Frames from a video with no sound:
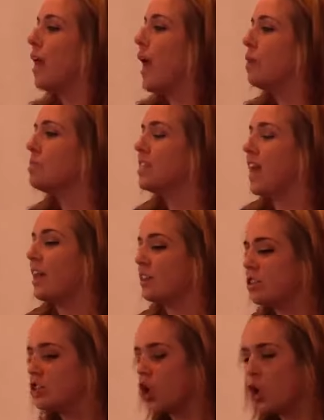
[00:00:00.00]
labs
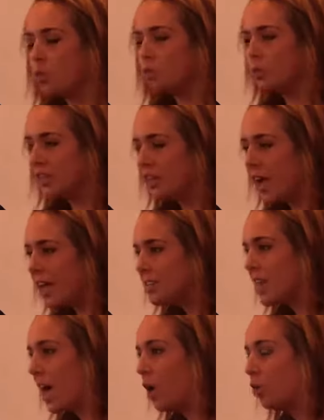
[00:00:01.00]
that don't
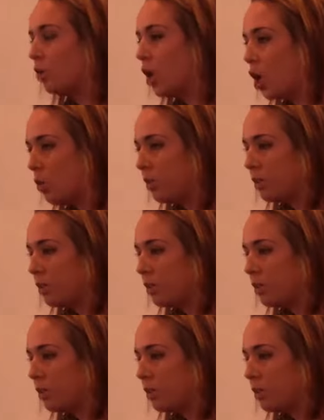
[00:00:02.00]
realize how low